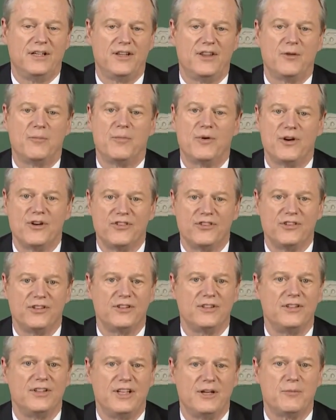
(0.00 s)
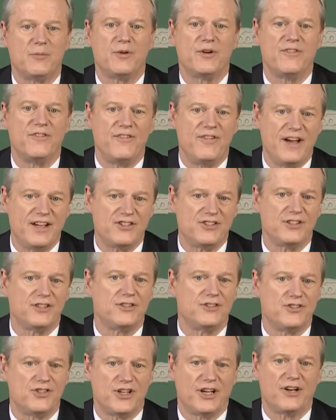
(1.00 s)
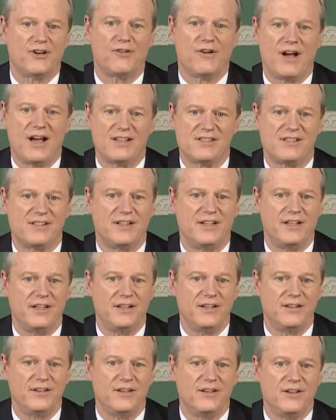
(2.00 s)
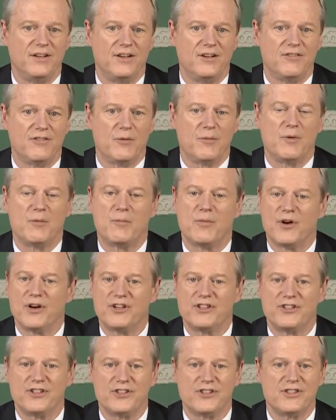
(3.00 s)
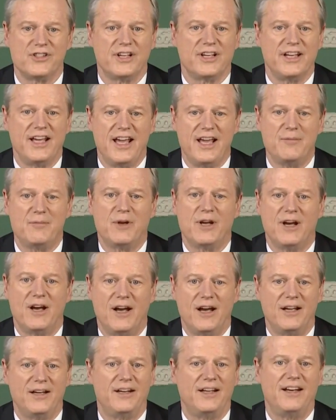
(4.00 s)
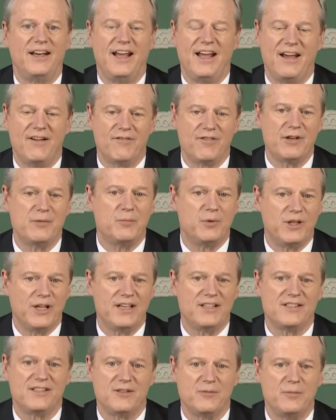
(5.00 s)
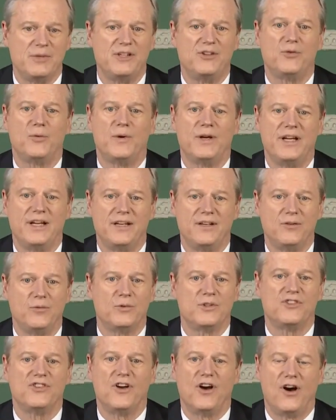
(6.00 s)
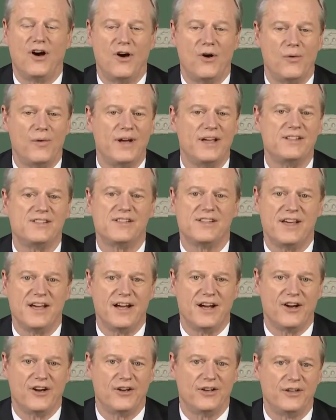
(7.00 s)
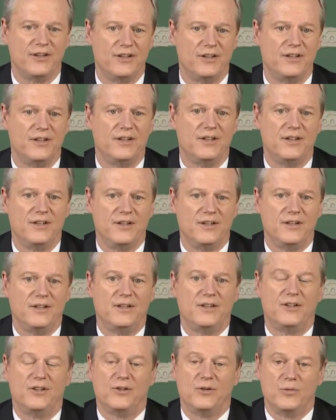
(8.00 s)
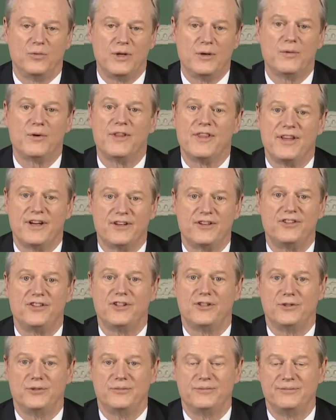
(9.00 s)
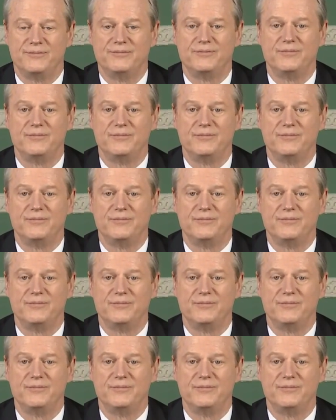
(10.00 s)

The personal and professional generosity, from the Berkshires to Cape Cod and every place in between, was always there. We were there too,